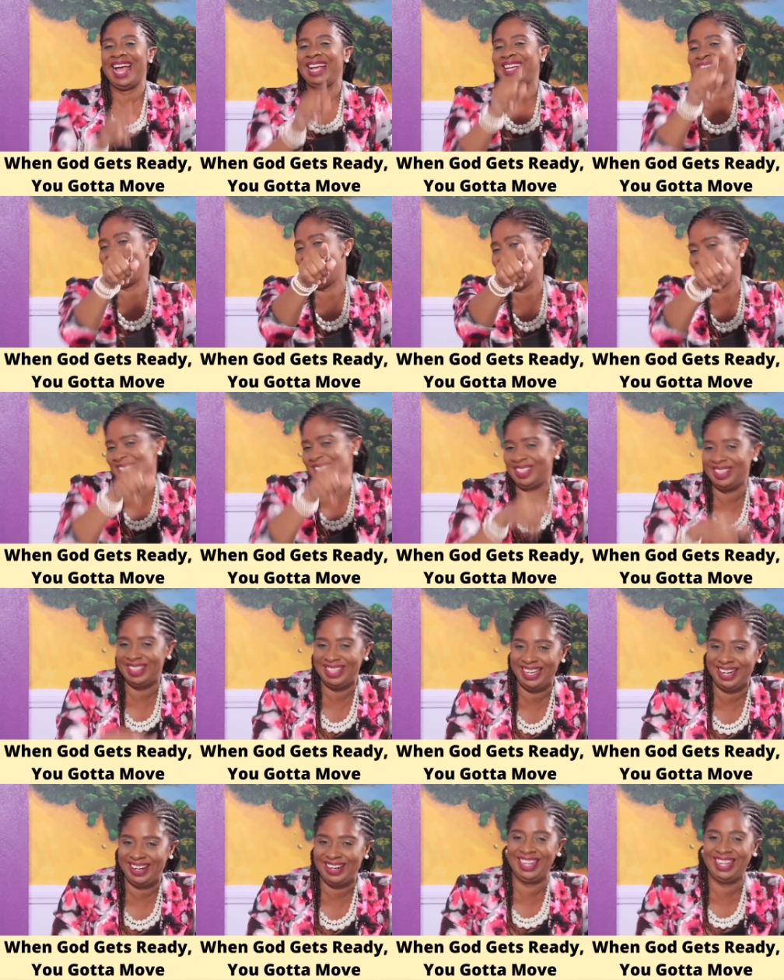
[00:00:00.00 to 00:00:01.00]
I caught you
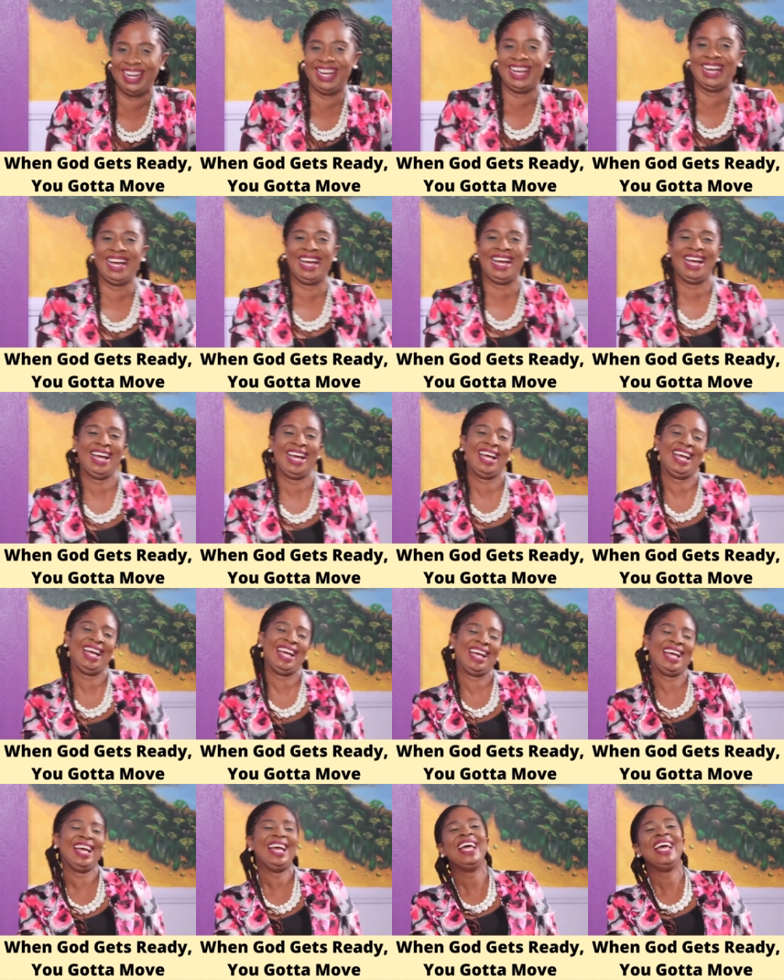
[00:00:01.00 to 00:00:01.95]
there.